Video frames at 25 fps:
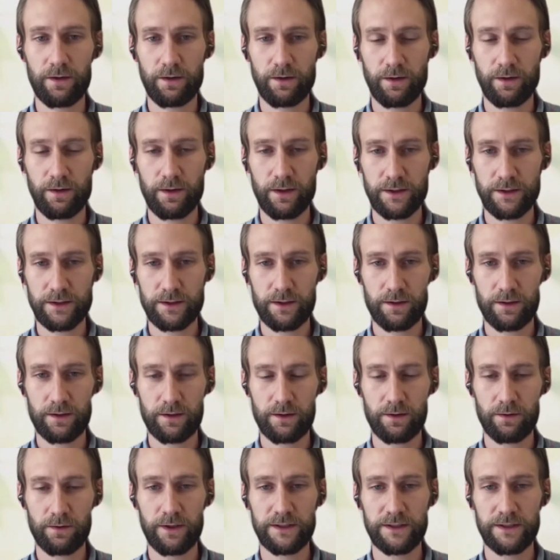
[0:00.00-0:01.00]
this
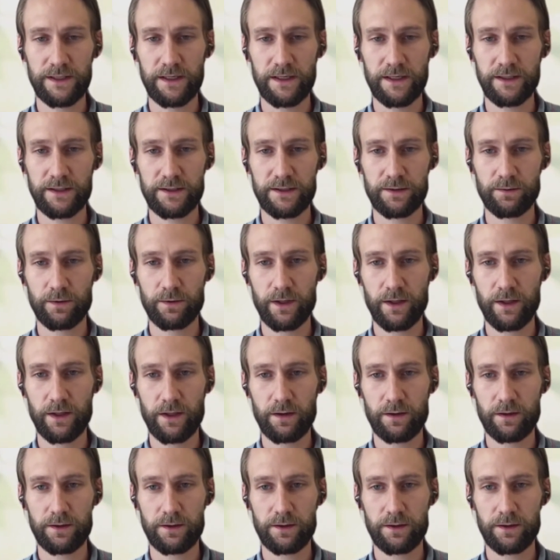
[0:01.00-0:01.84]
results with.